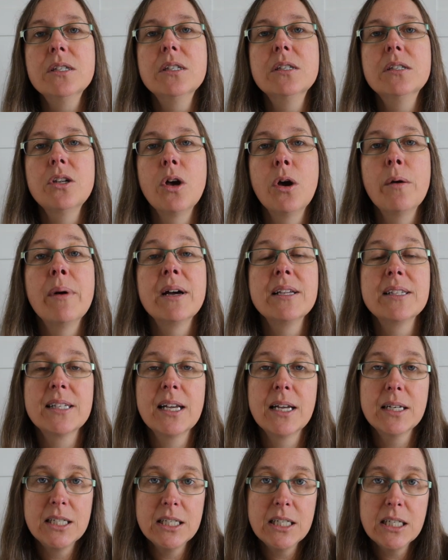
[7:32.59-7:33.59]
So my
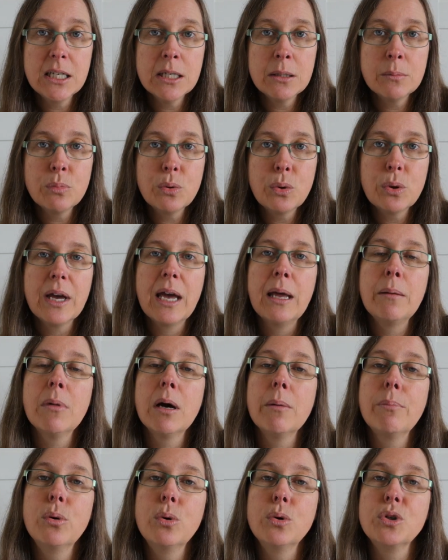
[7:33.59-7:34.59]
Sardinian book and
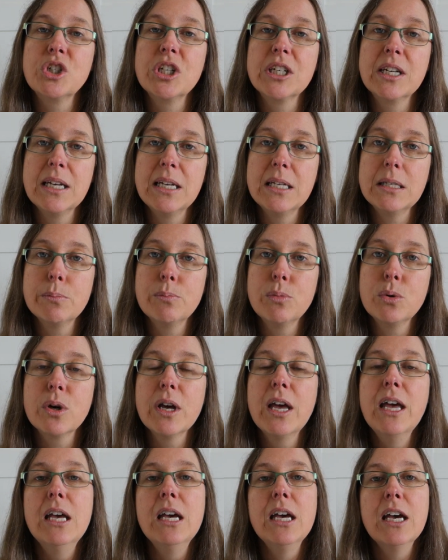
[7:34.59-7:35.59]
my Portuguese book
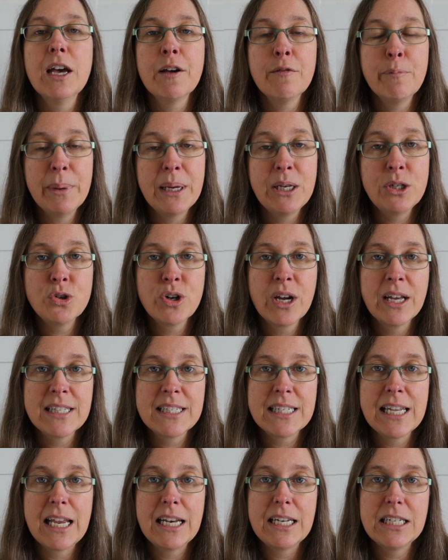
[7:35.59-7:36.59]
have been
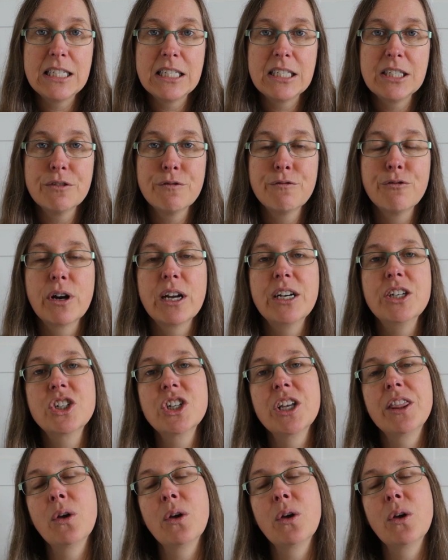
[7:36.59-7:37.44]
translated into French.